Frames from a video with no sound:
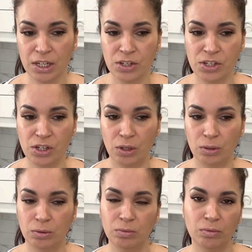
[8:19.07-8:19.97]

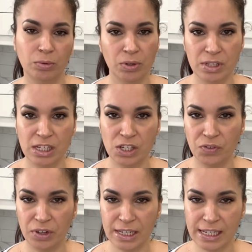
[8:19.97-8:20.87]
so roses,
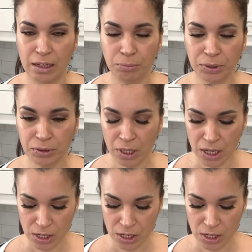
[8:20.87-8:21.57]
for example.